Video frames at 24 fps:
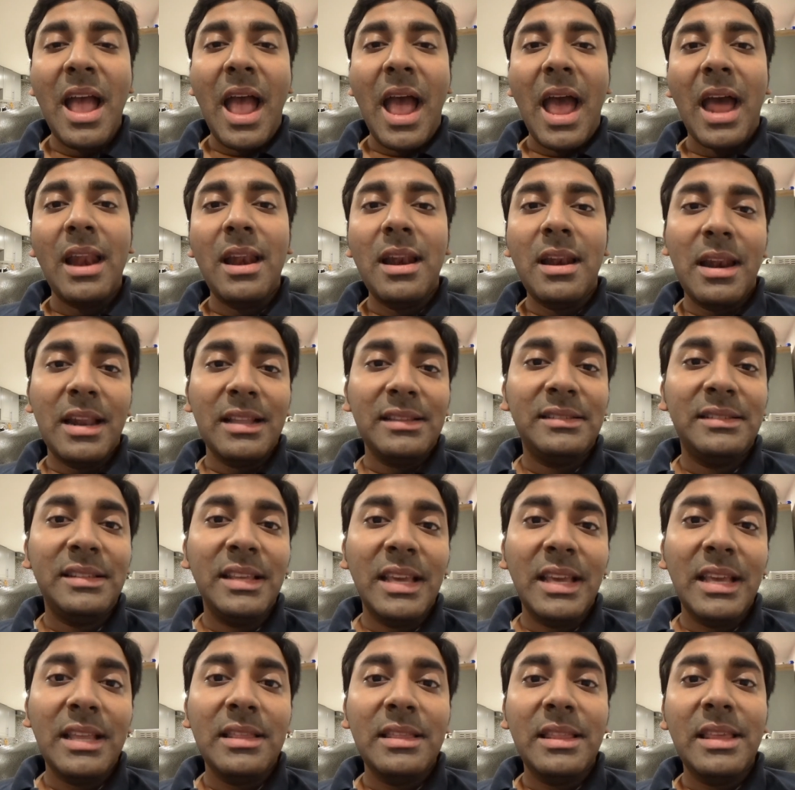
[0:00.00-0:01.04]
And let's
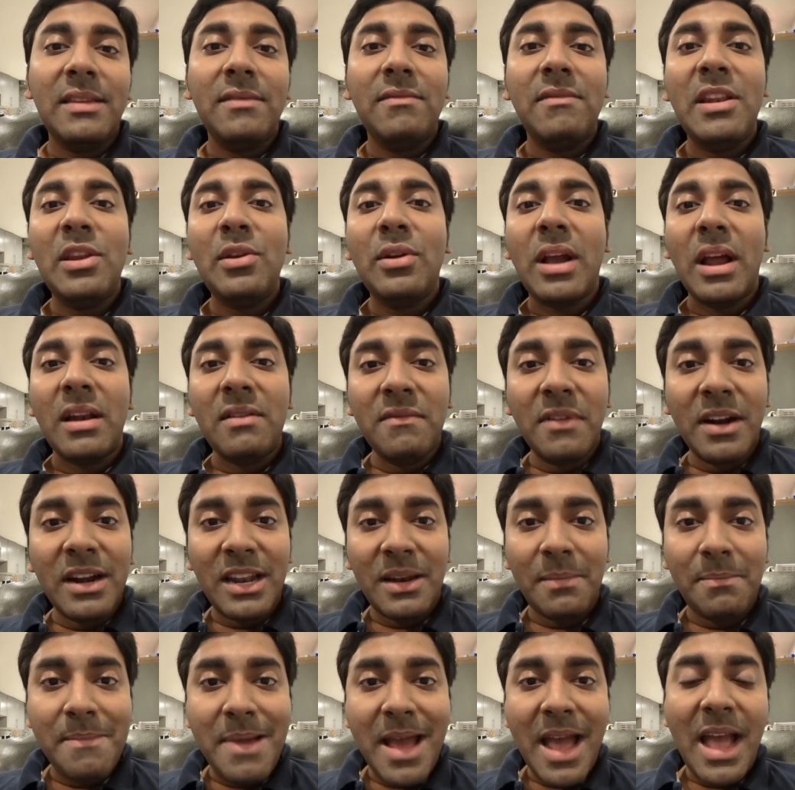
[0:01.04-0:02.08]
say when you convert
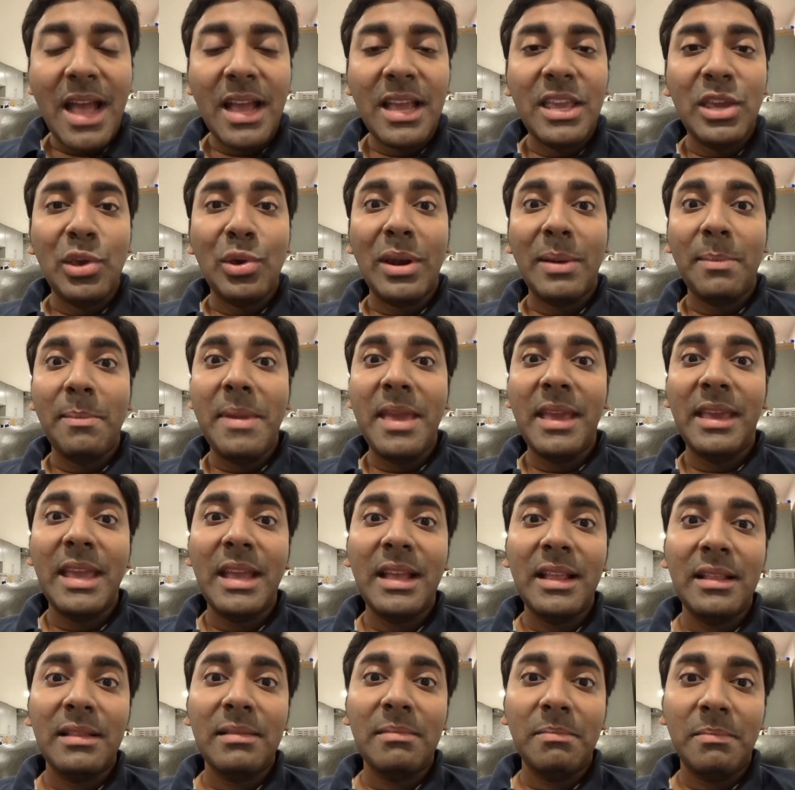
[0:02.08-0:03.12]
it back, you're
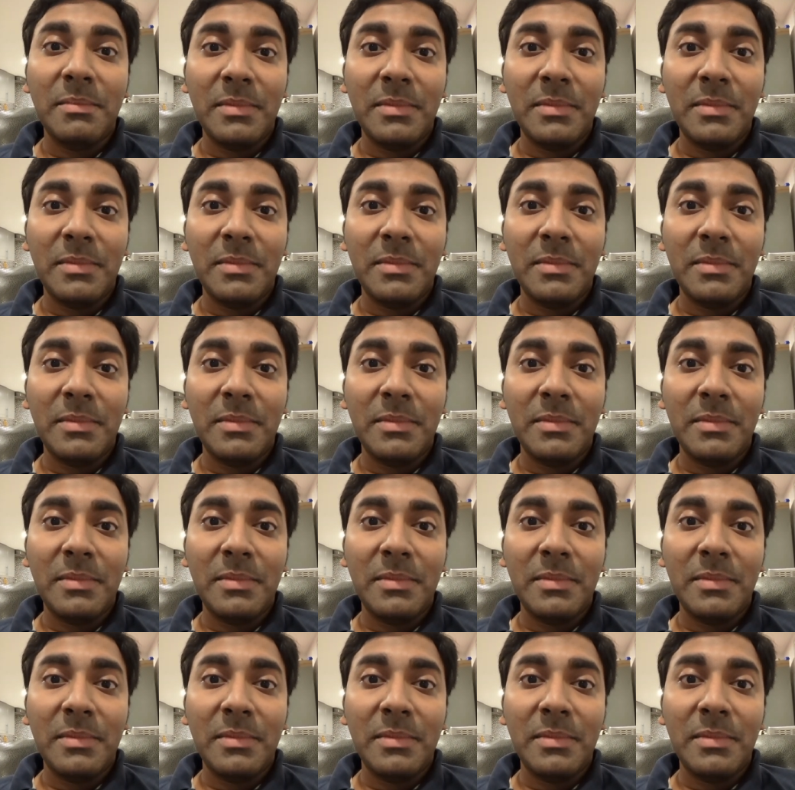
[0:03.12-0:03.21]
making